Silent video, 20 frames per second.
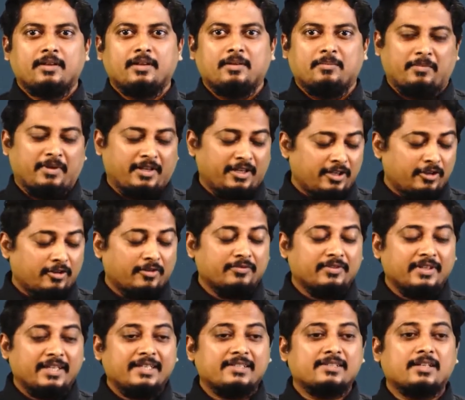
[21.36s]
Many of
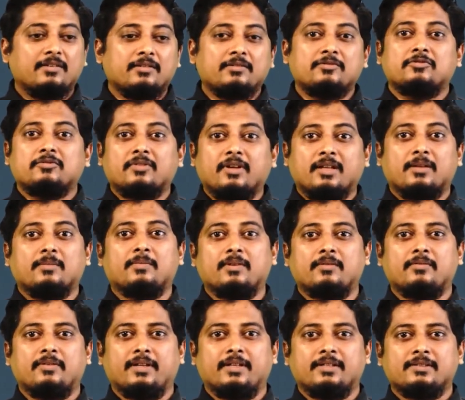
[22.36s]
these are
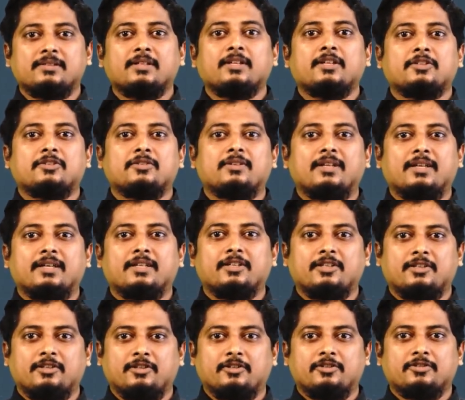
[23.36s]
terrible ways to learn
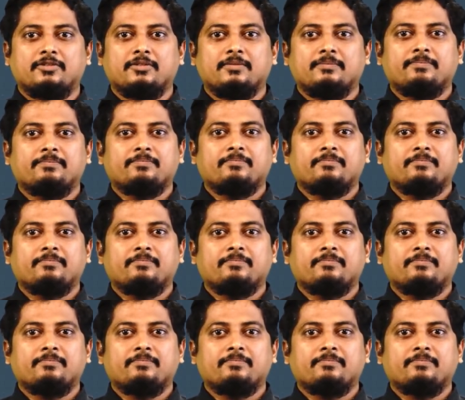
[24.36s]
English.